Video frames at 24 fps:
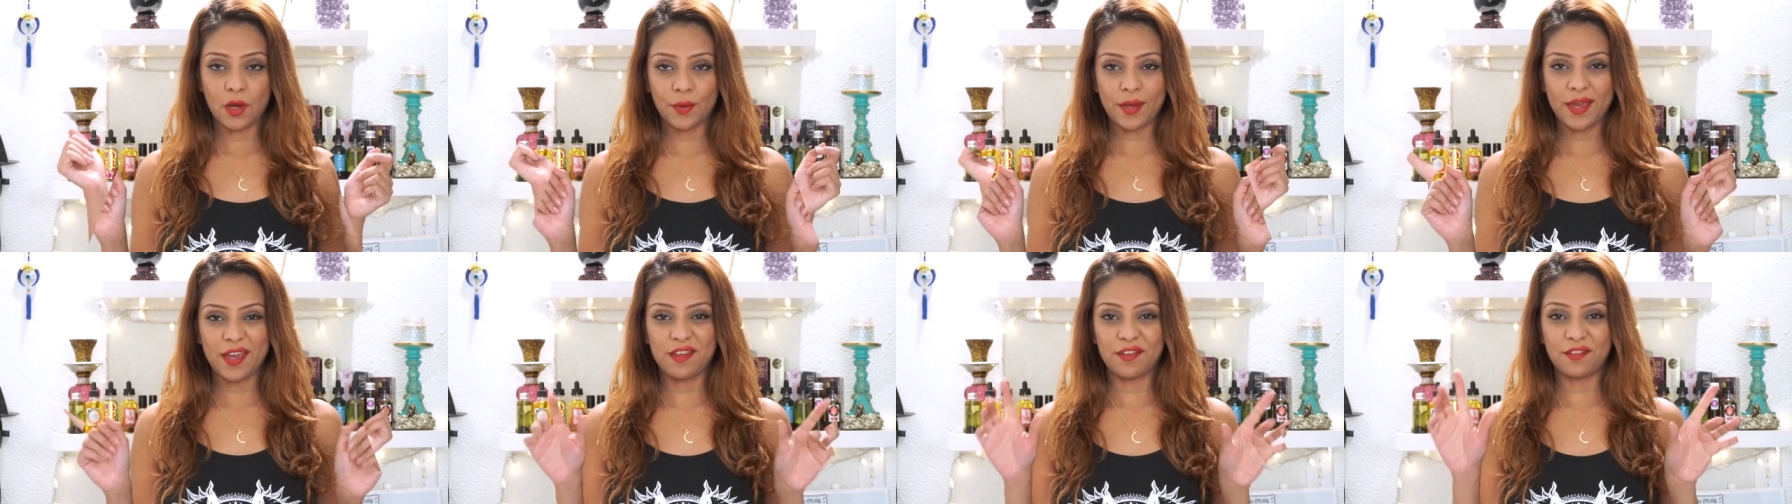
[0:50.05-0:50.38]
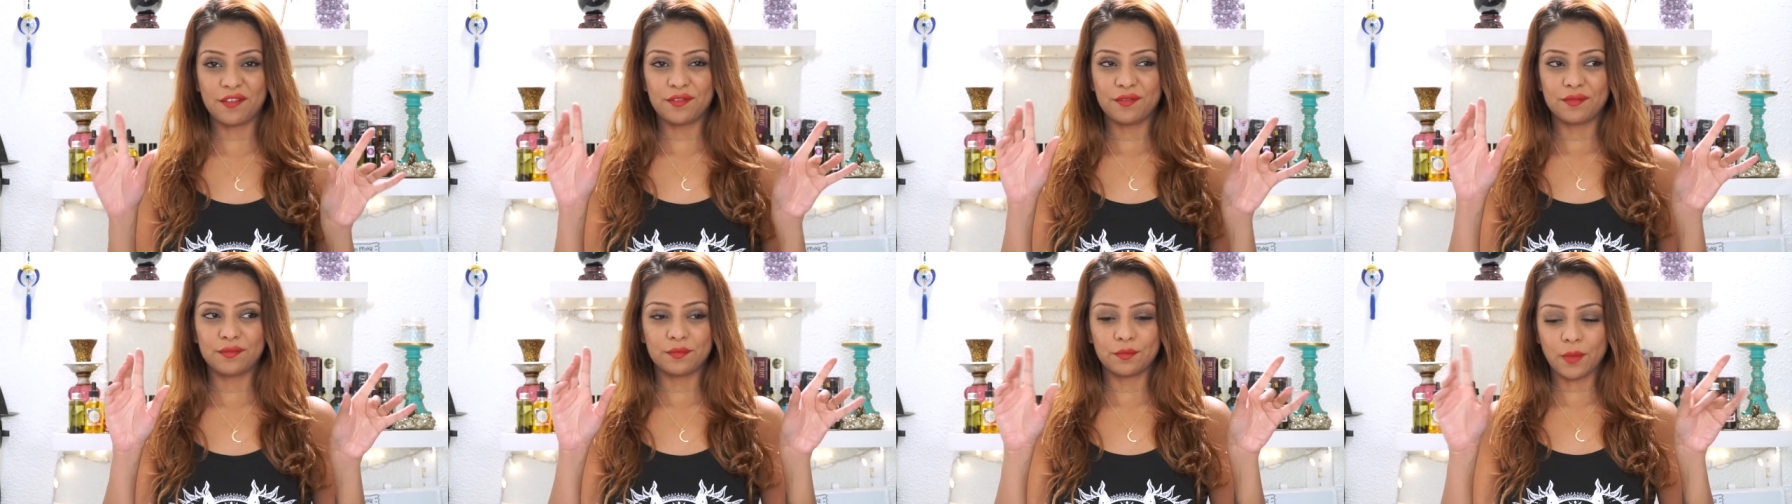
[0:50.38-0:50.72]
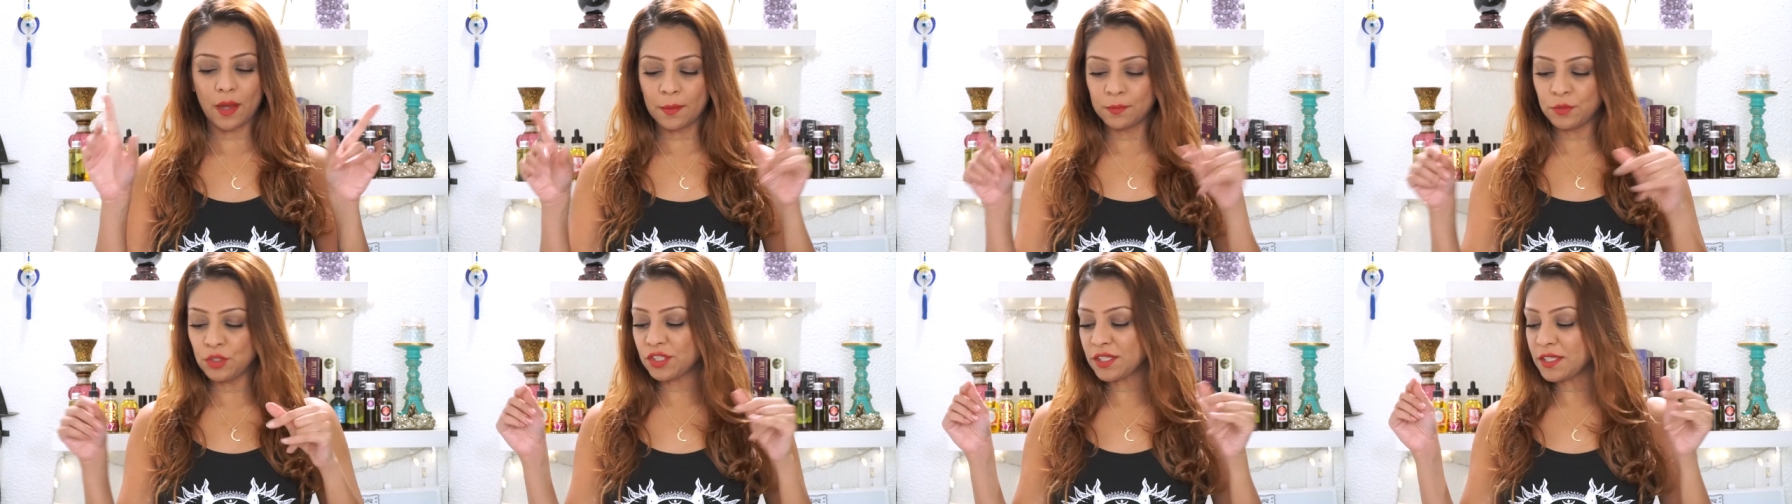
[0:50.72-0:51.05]
Okay,
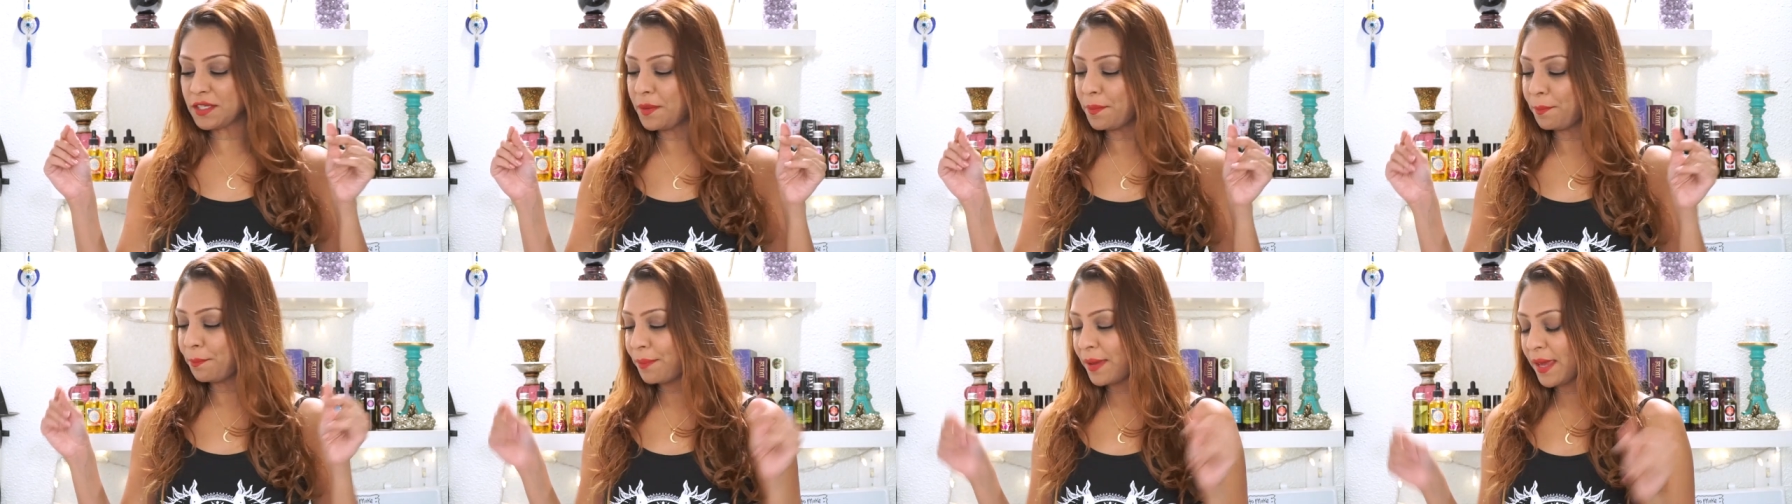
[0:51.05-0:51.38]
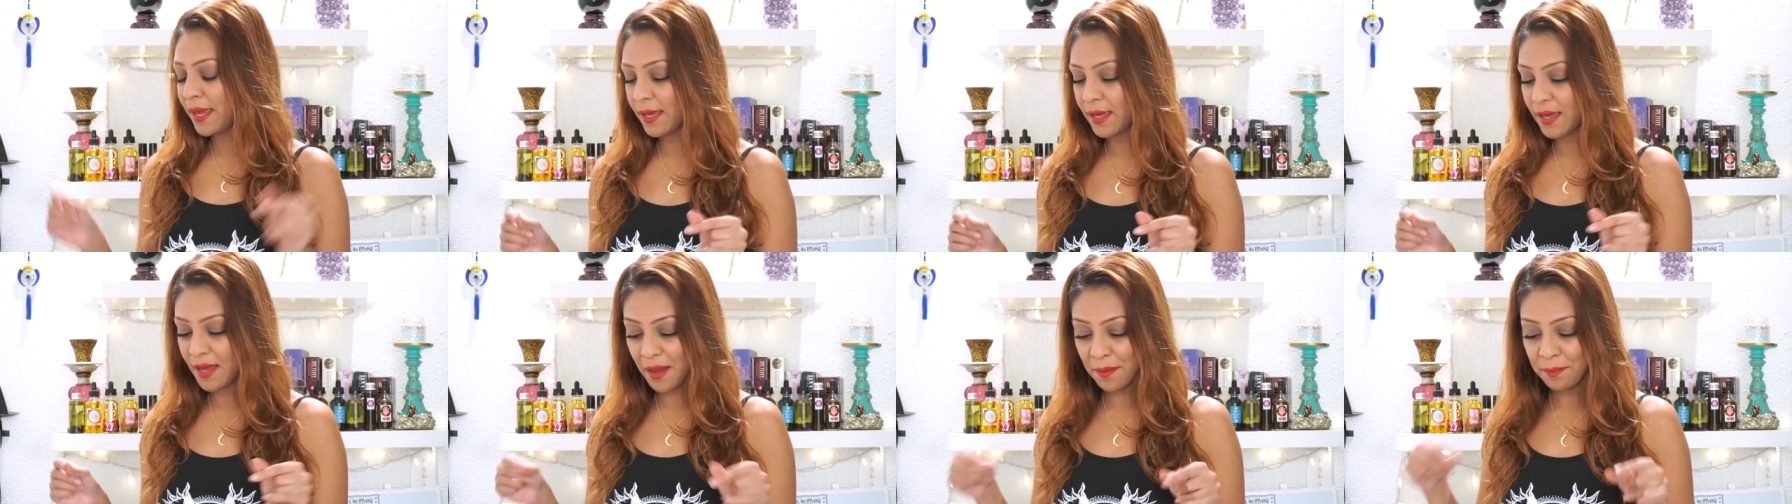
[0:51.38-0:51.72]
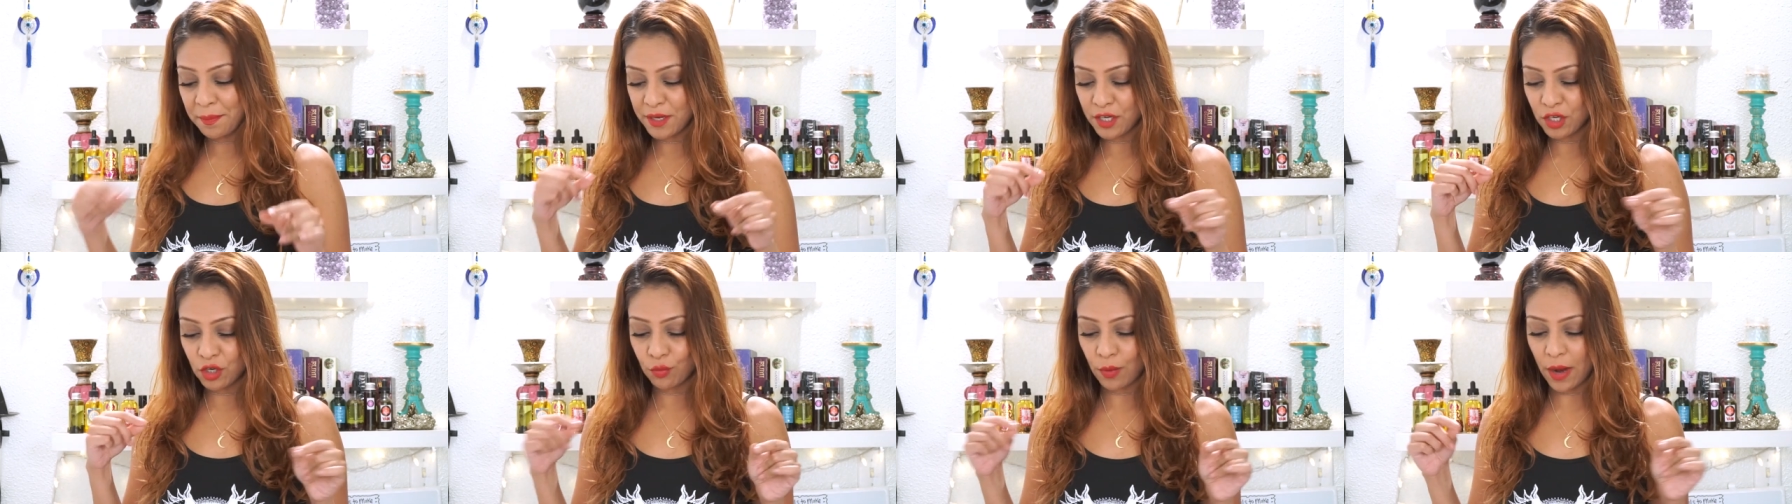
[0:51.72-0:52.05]
I'm just going to pick up
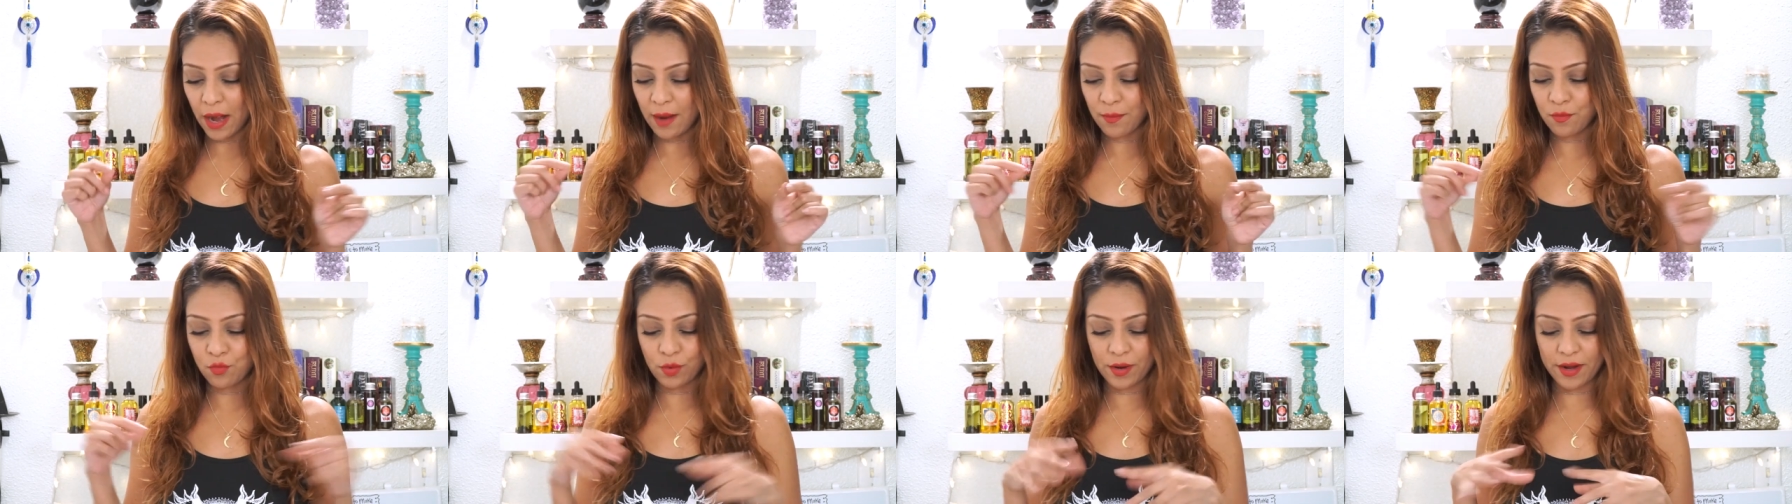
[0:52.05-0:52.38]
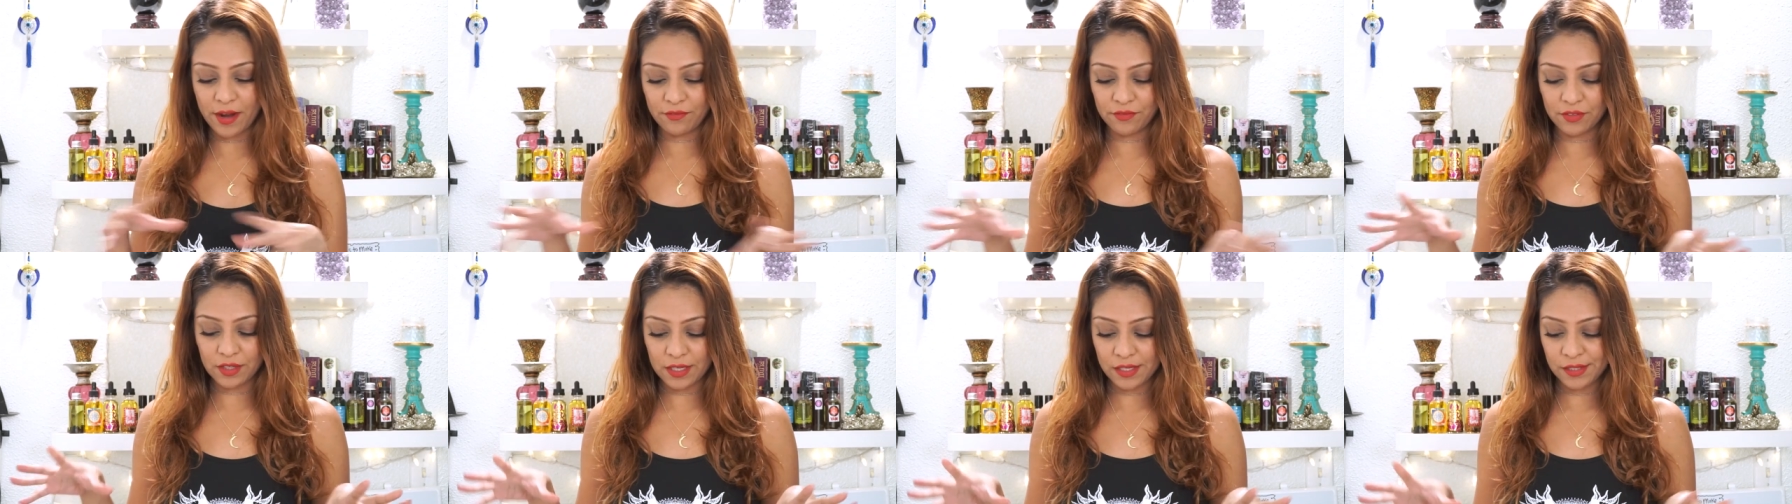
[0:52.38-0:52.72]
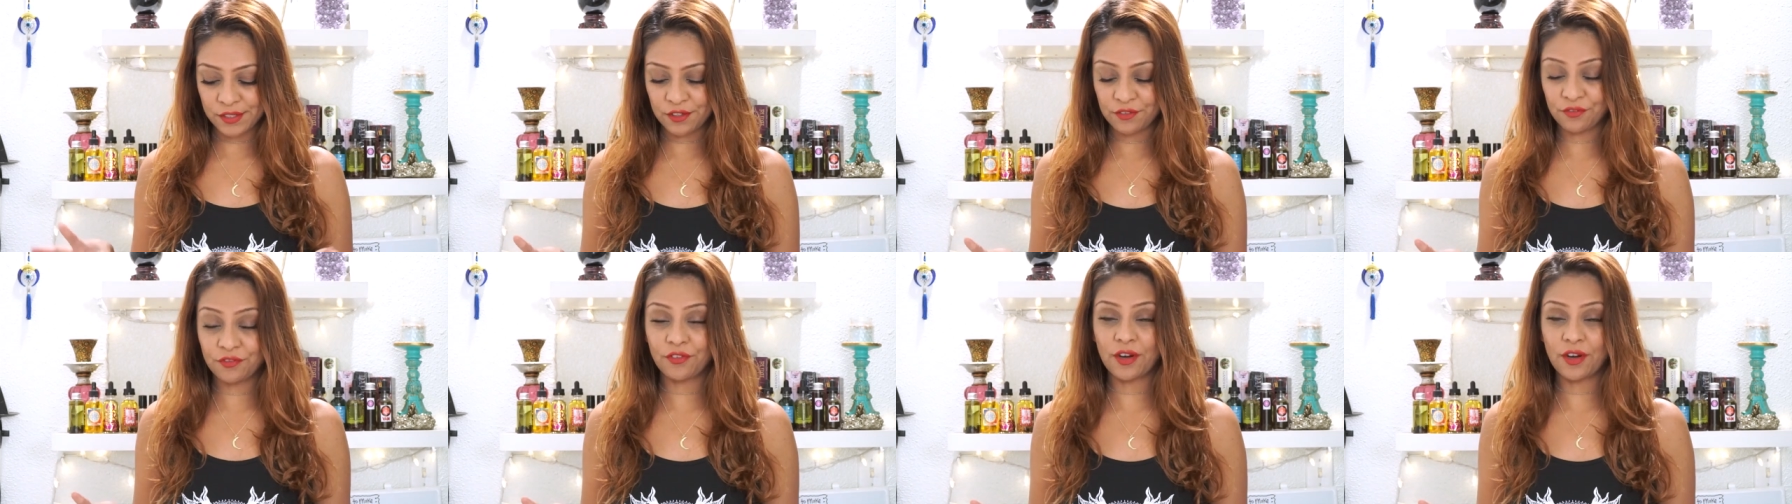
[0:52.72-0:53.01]
and grab whatever is in